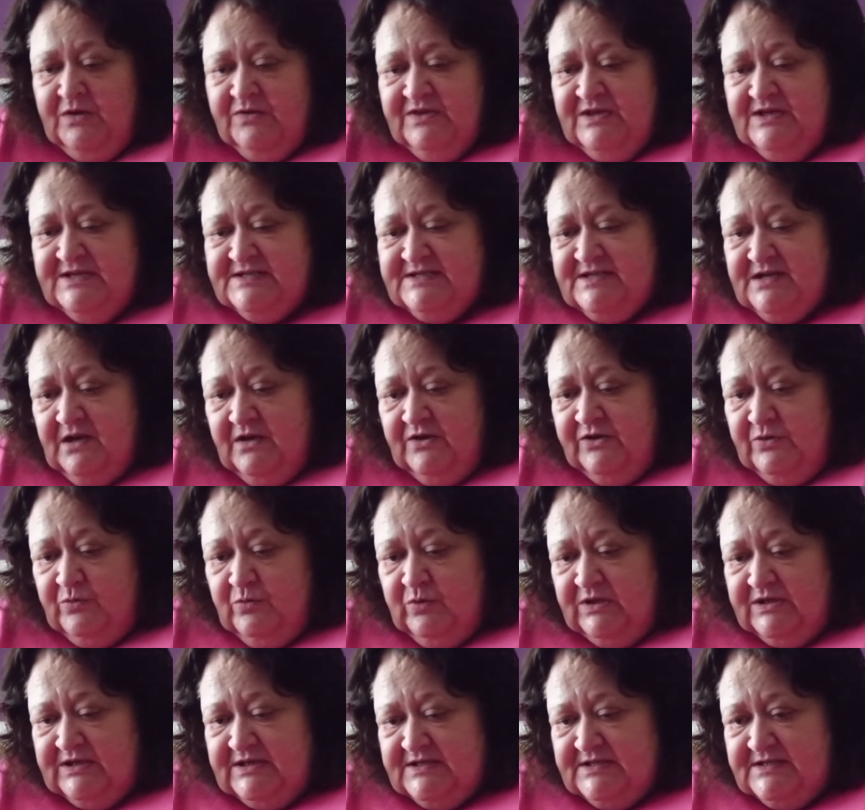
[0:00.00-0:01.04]
There's other
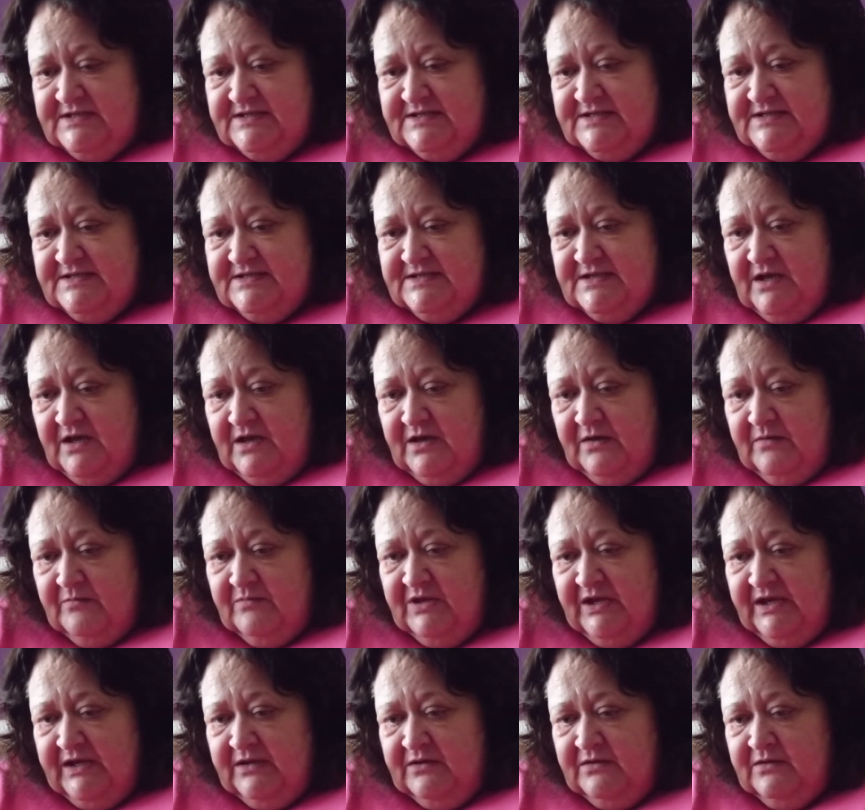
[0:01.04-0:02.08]
ones,
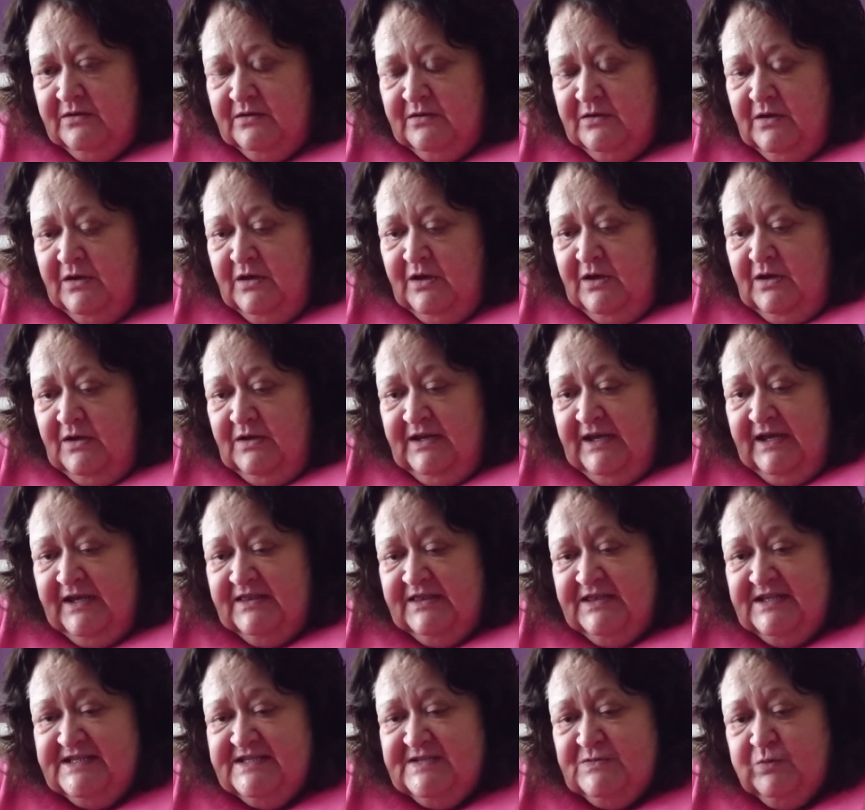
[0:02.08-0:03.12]
like
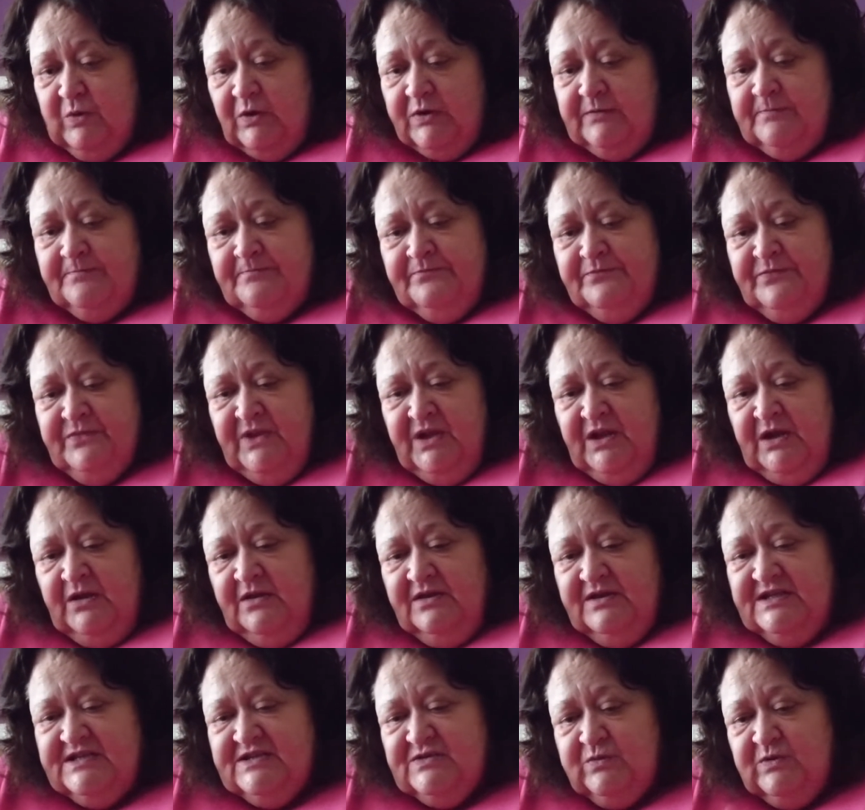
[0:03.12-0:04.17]
this one.
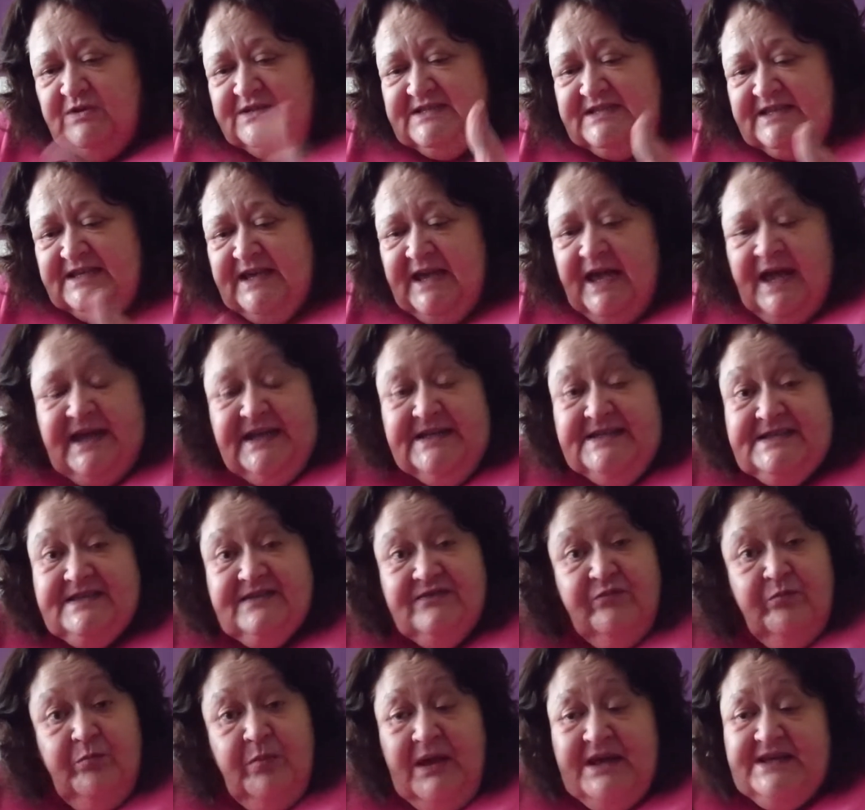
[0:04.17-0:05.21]
This one's the Ace
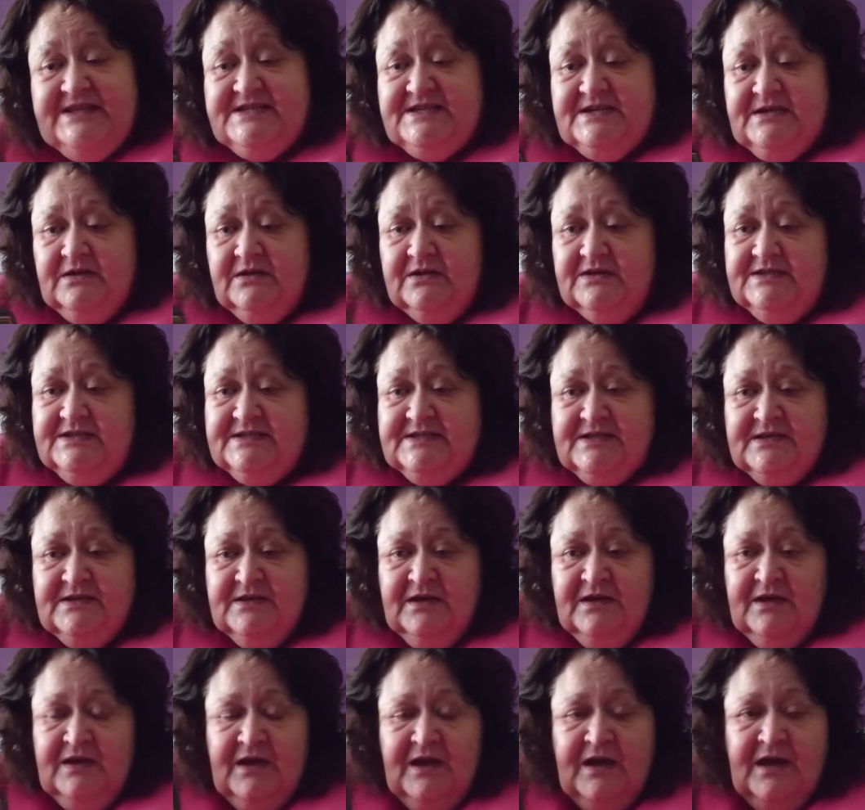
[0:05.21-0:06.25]
of Pentacles.
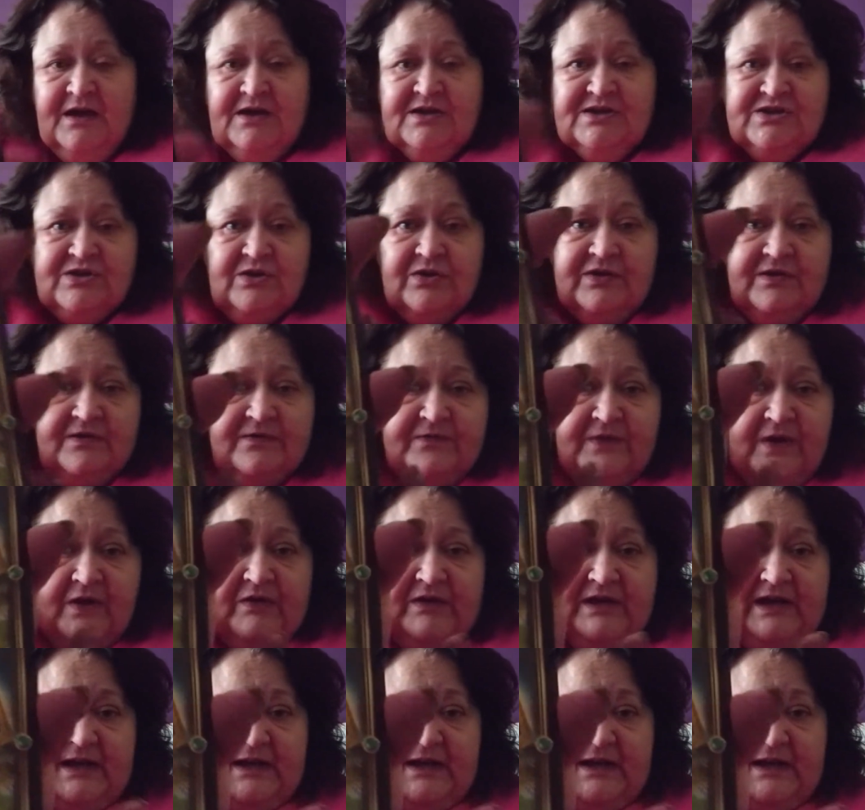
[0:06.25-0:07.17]
So they're very